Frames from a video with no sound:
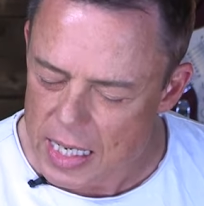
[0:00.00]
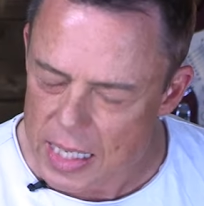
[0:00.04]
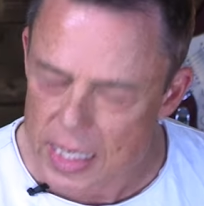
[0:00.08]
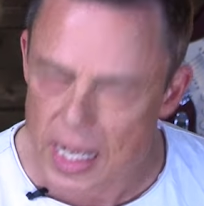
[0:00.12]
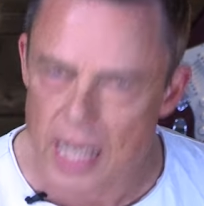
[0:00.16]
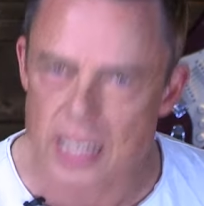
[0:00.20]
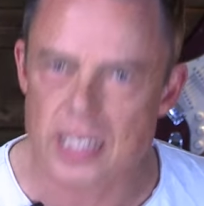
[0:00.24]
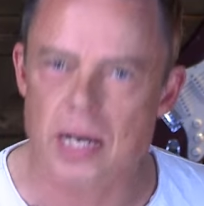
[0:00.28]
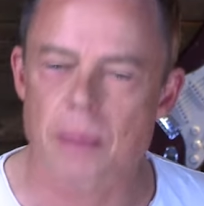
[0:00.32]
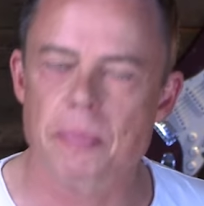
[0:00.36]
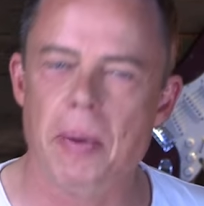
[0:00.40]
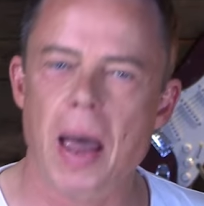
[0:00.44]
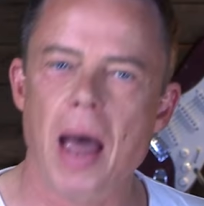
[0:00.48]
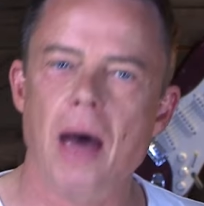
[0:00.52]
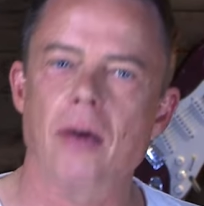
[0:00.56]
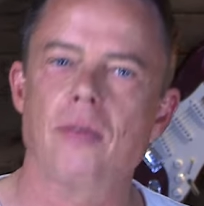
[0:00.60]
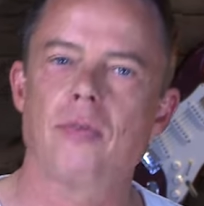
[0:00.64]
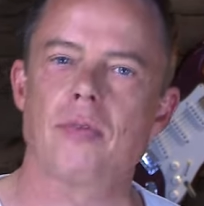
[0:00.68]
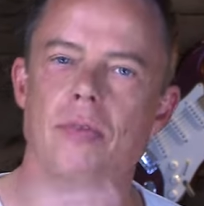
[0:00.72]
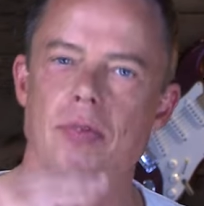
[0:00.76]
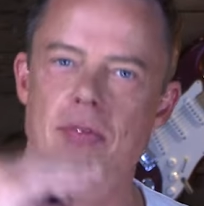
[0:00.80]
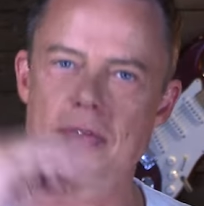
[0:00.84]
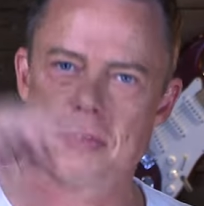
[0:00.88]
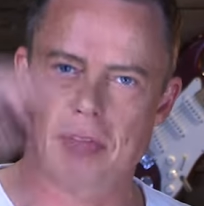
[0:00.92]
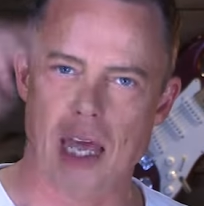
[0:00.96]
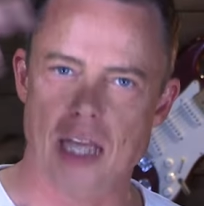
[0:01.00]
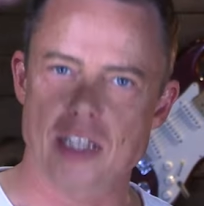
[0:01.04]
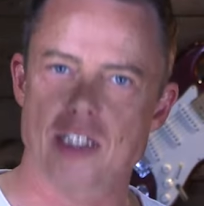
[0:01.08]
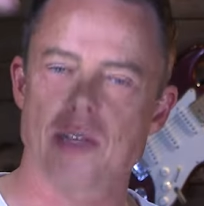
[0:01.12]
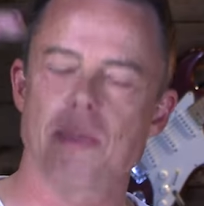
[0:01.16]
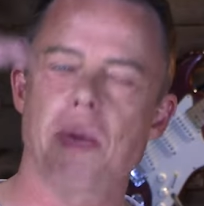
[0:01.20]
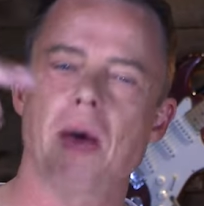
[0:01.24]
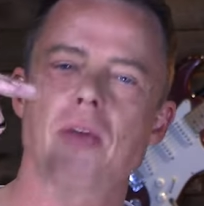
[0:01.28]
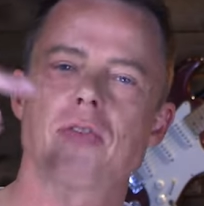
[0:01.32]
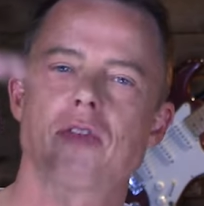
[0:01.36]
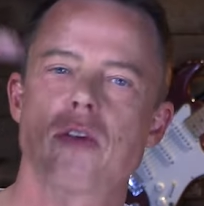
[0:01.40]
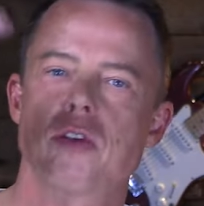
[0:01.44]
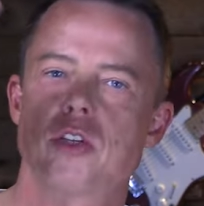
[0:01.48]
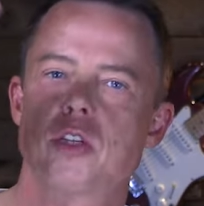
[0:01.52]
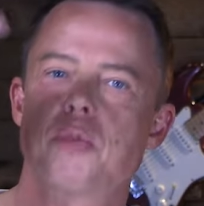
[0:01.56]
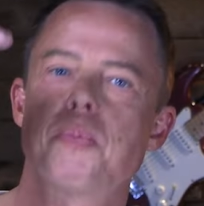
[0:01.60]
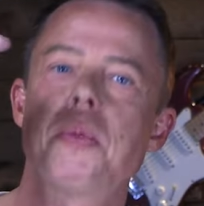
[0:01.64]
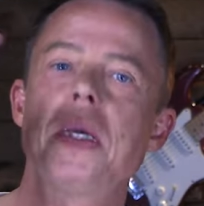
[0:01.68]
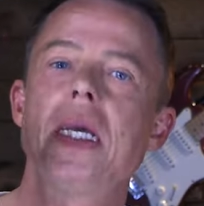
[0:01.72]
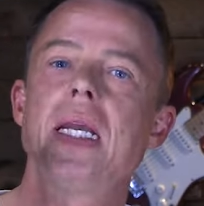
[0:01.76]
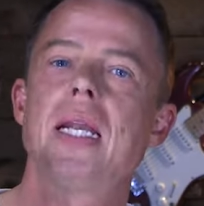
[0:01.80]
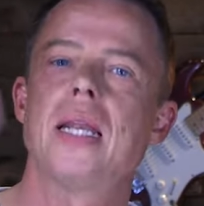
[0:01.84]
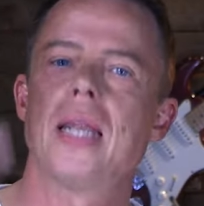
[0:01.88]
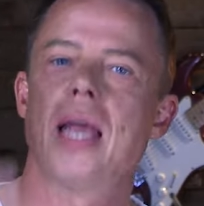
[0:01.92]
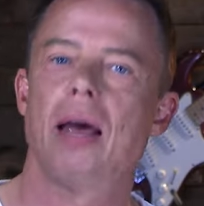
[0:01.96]
that's about the
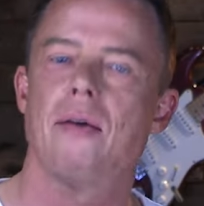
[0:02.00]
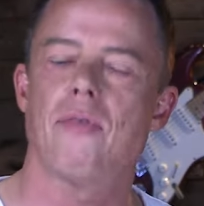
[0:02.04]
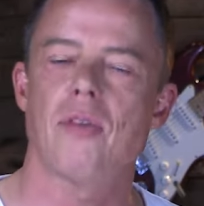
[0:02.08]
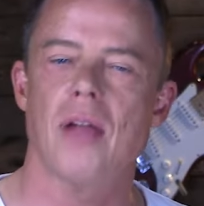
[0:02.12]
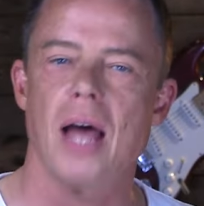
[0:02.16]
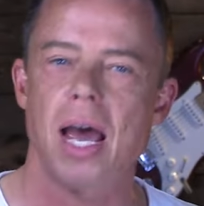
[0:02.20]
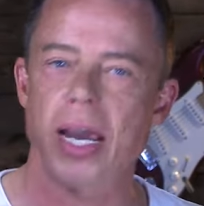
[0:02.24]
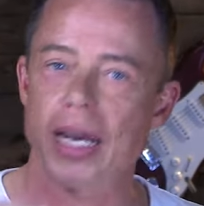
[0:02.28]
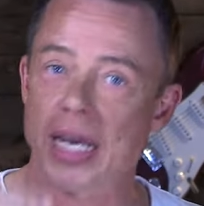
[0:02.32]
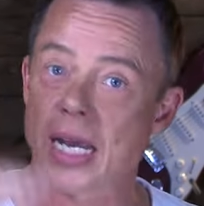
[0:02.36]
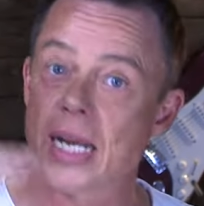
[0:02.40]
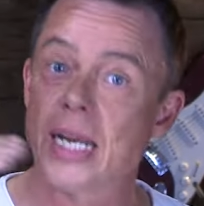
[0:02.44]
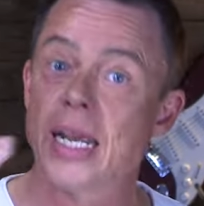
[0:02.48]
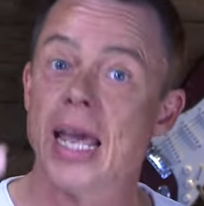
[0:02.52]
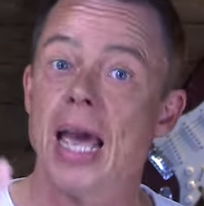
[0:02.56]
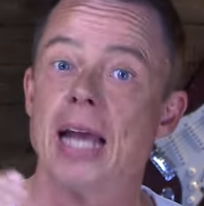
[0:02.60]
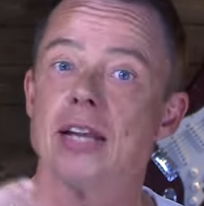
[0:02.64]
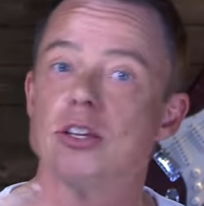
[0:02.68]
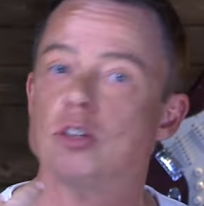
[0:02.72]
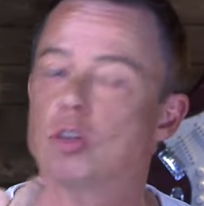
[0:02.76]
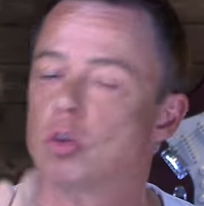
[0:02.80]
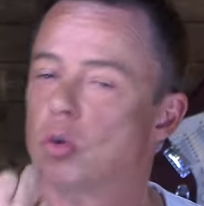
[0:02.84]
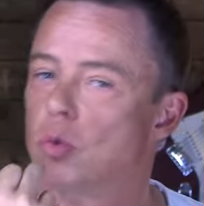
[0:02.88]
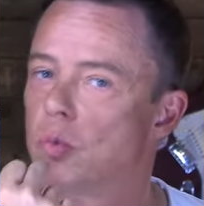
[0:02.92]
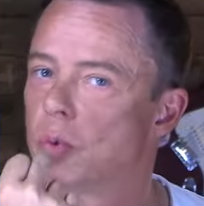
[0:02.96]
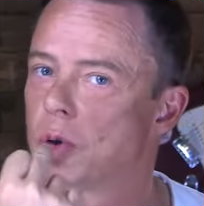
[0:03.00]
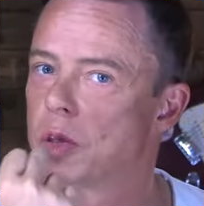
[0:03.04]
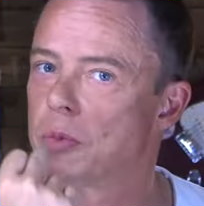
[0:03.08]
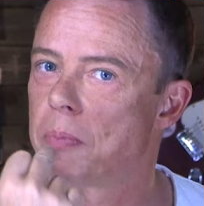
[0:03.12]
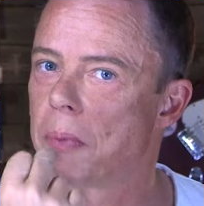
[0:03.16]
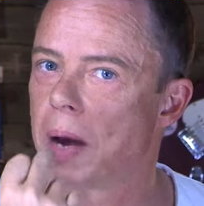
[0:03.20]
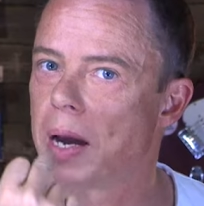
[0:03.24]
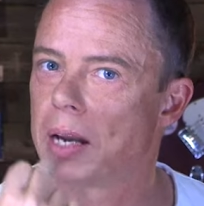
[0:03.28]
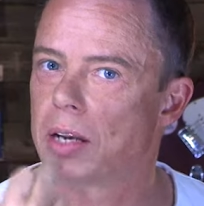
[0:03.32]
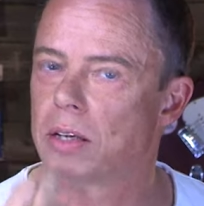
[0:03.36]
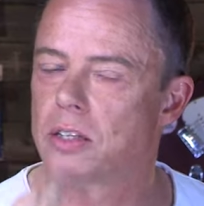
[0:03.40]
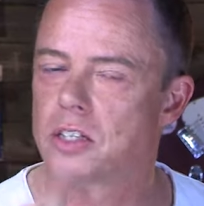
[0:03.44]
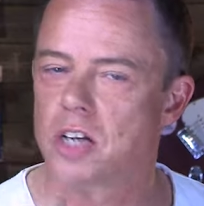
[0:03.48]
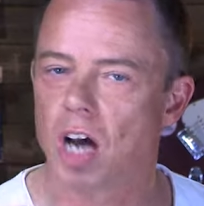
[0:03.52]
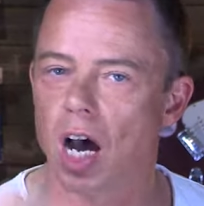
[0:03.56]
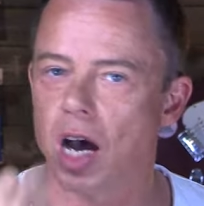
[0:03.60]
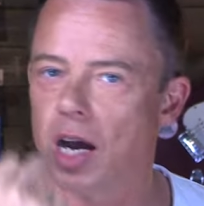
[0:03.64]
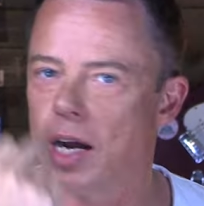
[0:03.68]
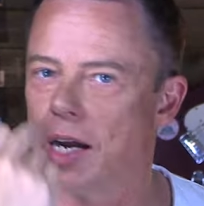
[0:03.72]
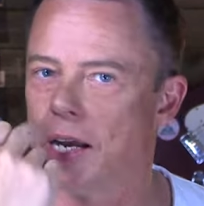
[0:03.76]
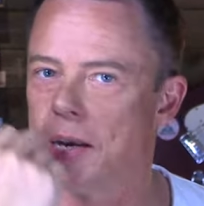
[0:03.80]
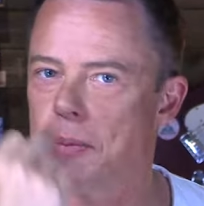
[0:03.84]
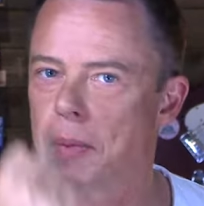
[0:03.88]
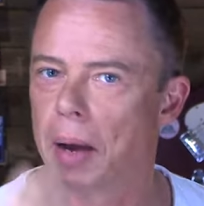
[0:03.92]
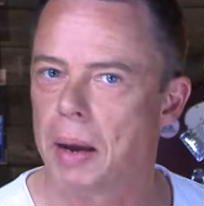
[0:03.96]
speed level I can get to with my
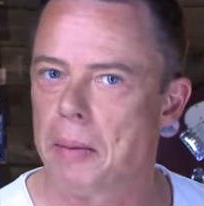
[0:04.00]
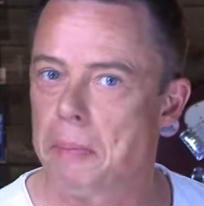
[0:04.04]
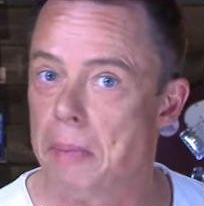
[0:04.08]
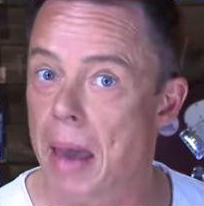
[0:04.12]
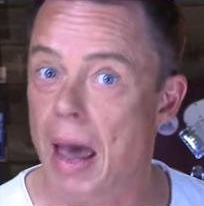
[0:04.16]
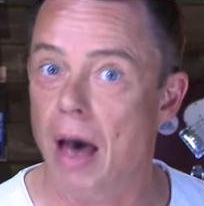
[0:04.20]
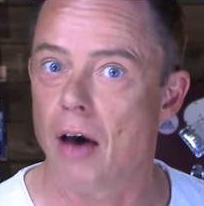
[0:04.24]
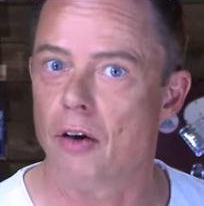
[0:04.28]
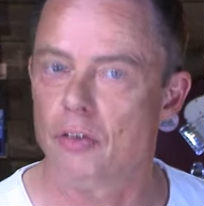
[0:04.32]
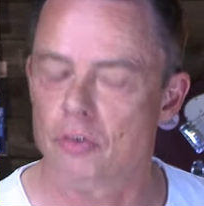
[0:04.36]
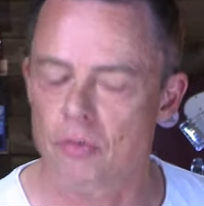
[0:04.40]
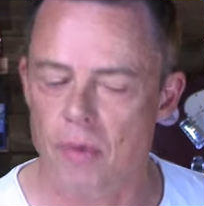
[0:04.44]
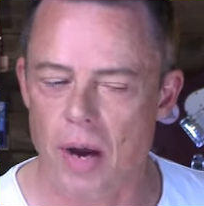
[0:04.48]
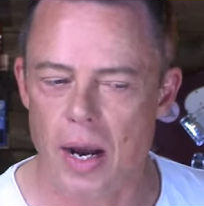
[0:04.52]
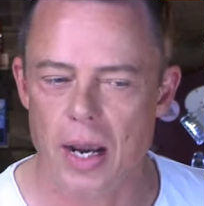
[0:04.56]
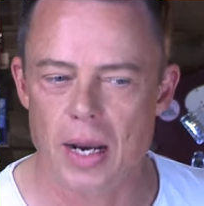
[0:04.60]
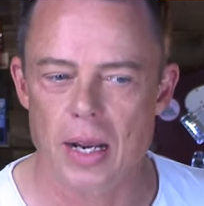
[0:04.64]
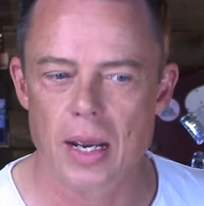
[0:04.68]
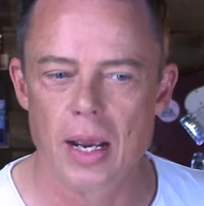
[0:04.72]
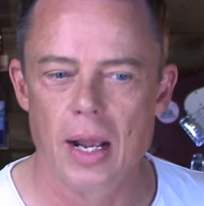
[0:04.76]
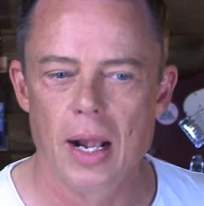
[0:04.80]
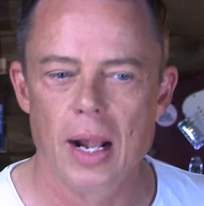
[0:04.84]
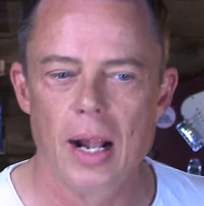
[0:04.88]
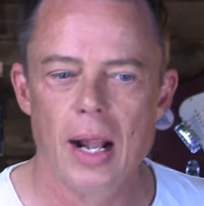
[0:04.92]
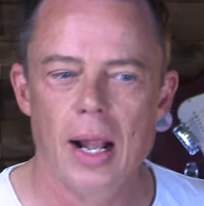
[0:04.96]
tongue and my mouth, right?